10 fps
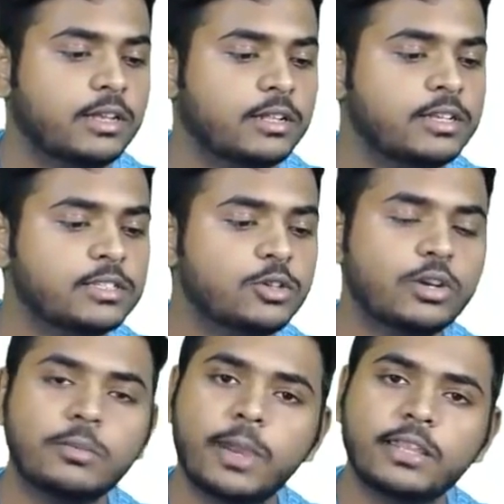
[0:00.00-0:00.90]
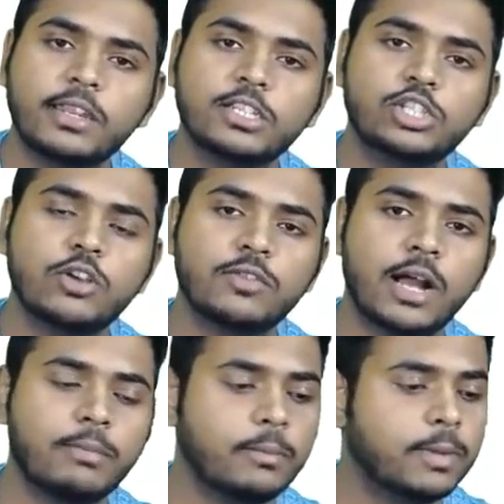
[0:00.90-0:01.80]
This is denoted by the ratio of
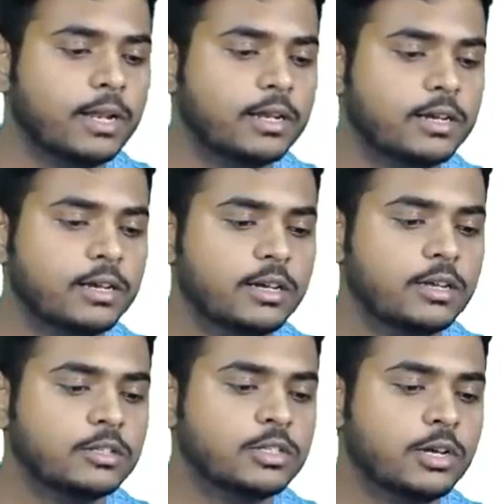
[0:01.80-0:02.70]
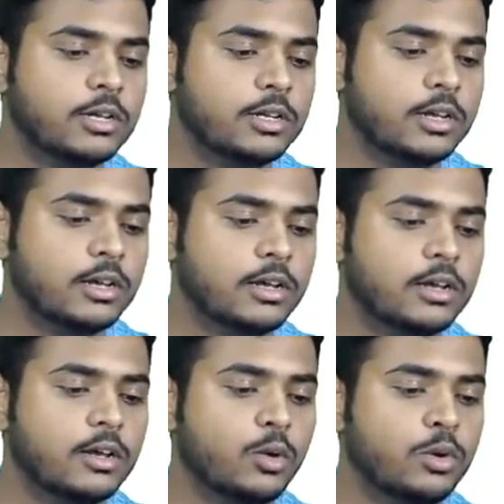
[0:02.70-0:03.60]
gamma bulk to the
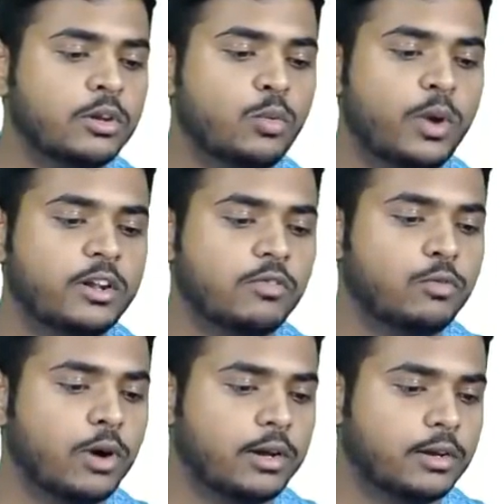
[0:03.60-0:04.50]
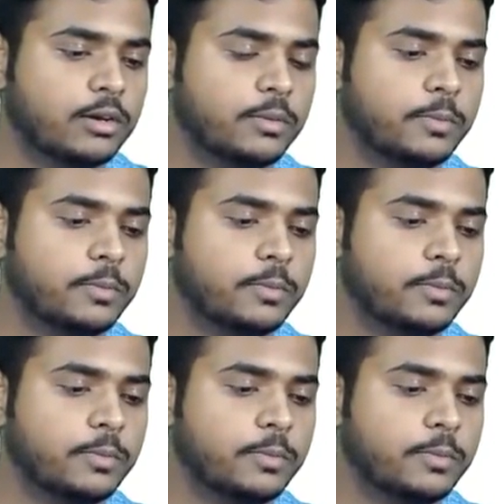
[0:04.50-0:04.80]
unit weight of water.